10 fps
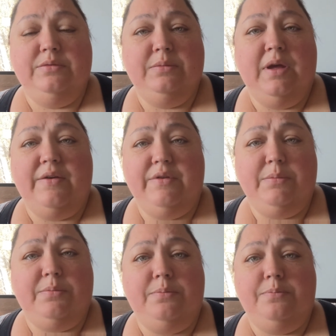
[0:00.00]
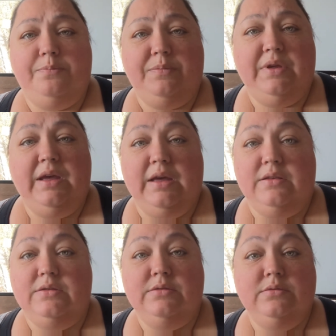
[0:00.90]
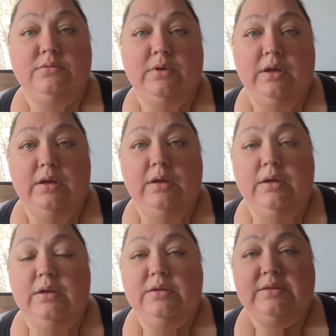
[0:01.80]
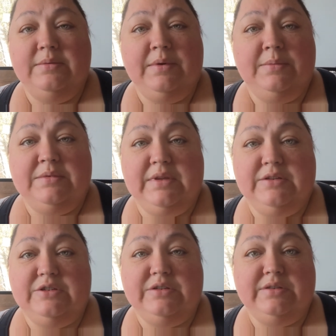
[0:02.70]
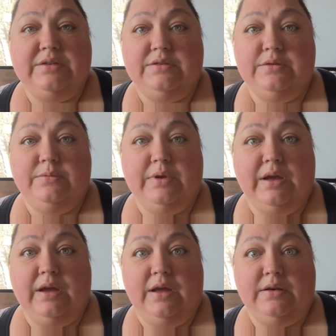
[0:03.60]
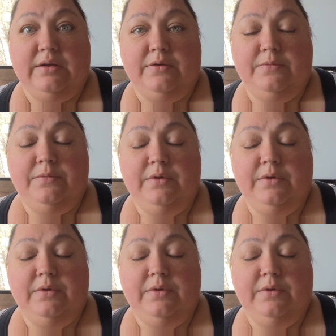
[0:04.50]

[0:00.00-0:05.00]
having kids, sometimes things just don't get got to.